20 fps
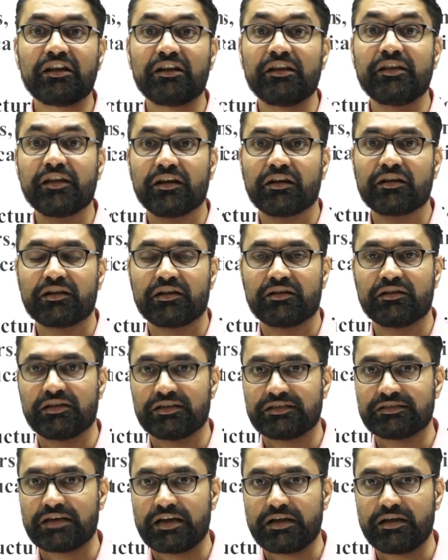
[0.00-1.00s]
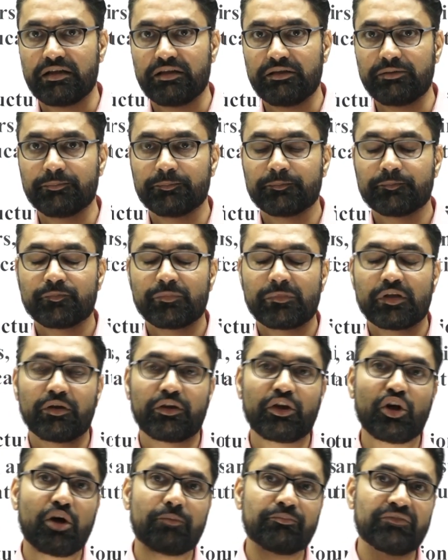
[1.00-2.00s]
clear-cut understanding,
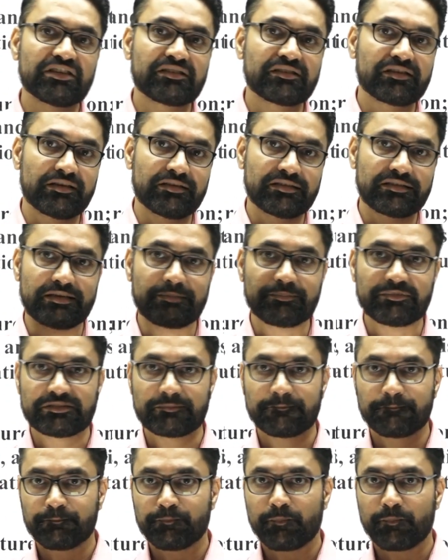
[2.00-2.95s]
okay, of these concepts.